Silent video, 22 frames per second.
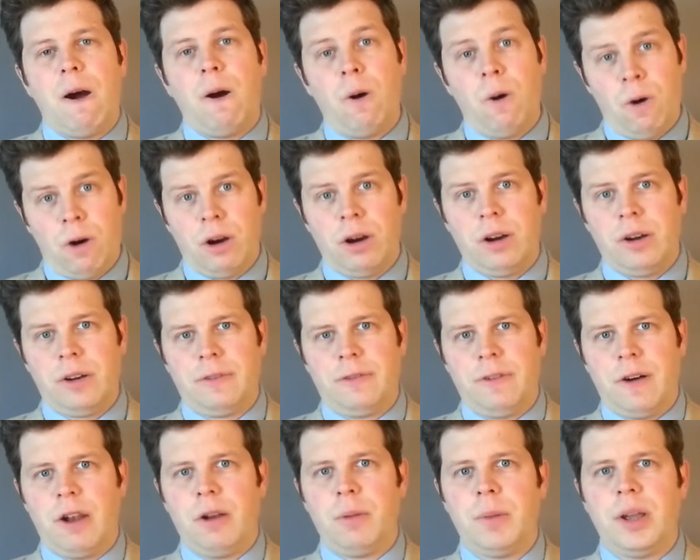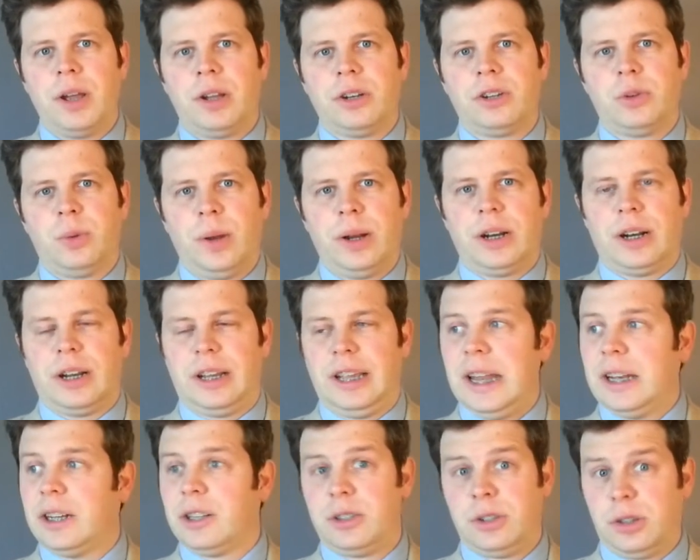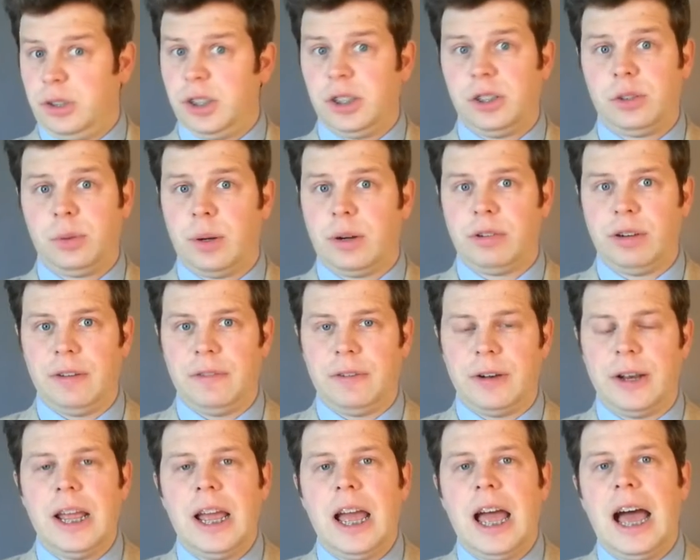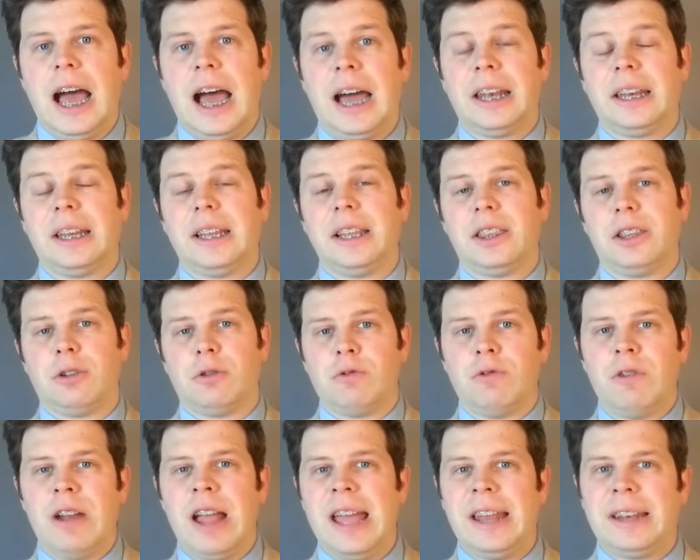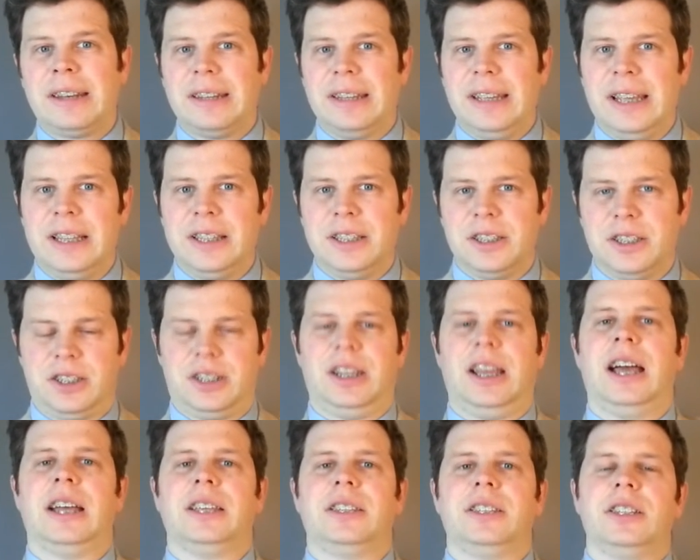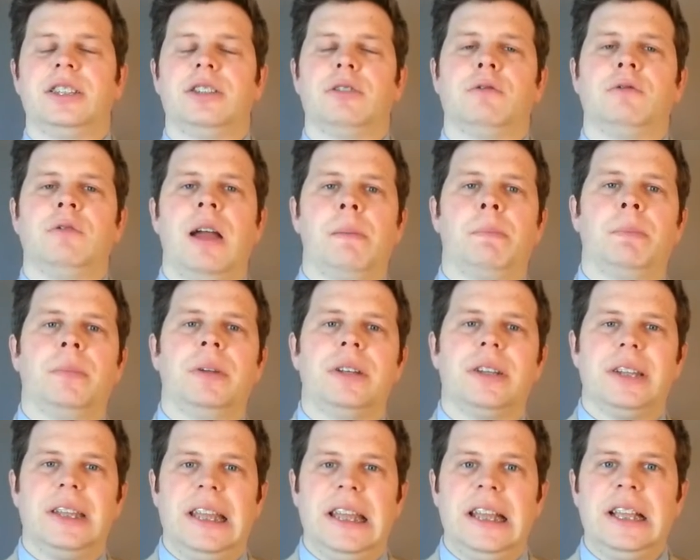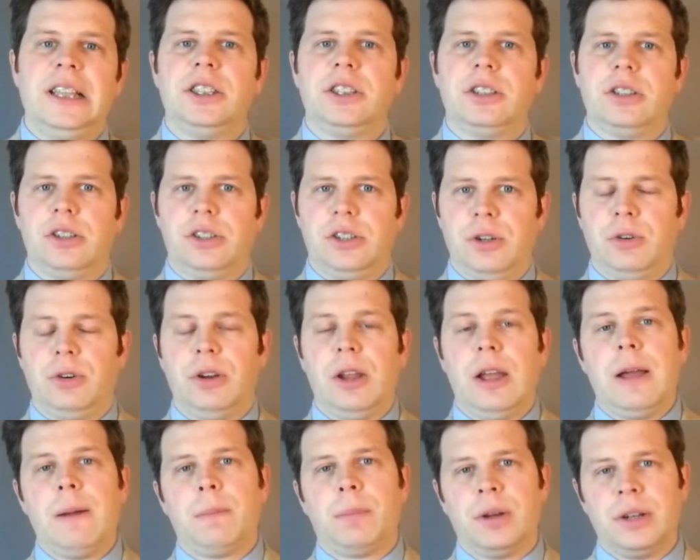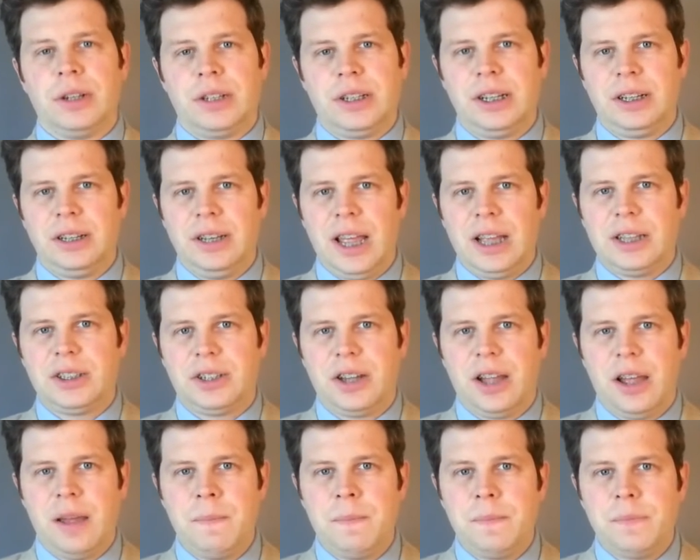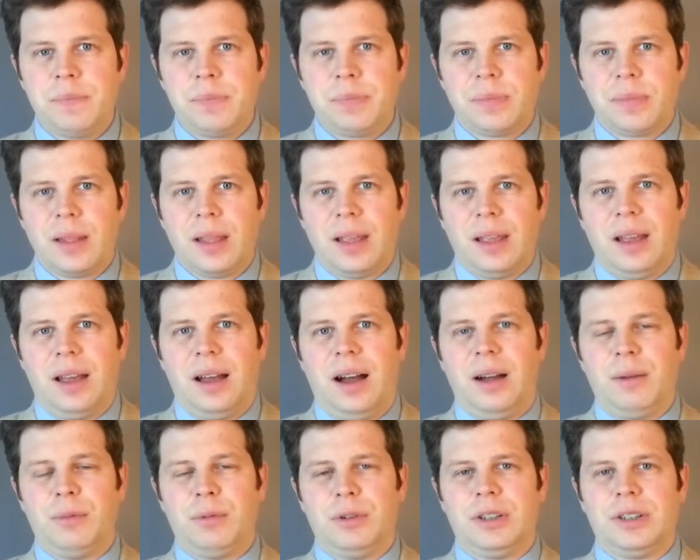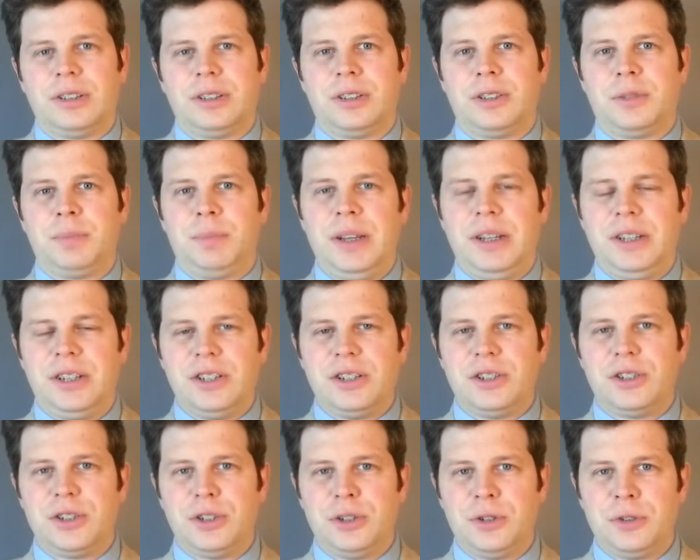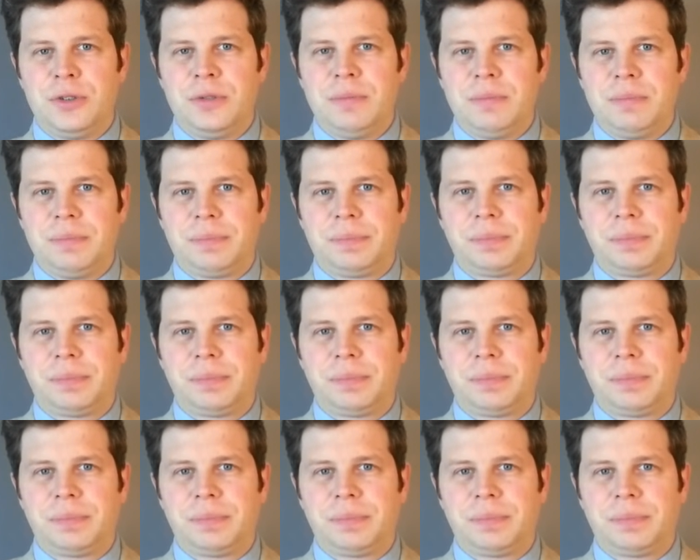Or follow me on Twitter. Get in touch with Twitter even, at the Red Inst, as in the Redmond Institute. But until next time, I will speak to you soon.